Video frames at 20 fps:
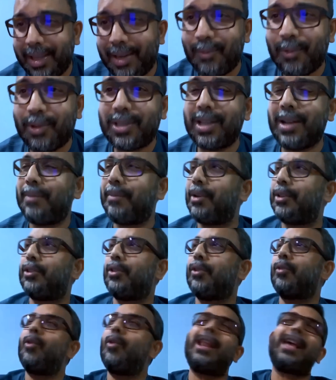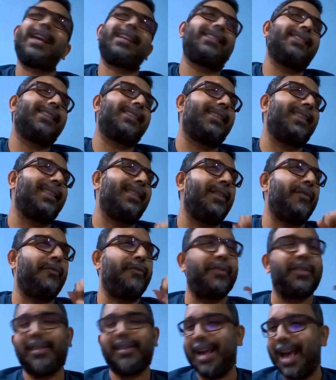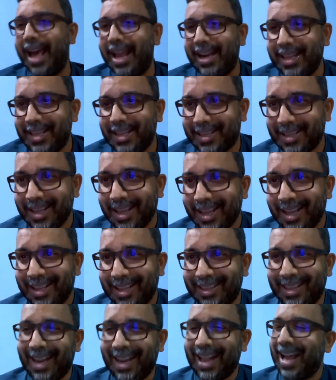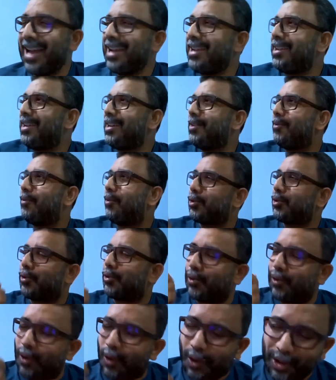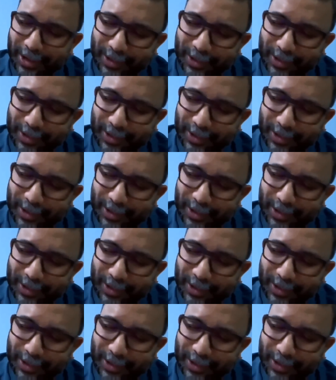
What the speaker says: It wasn't about the Rolexes and the Ferraris. That hunger was raw.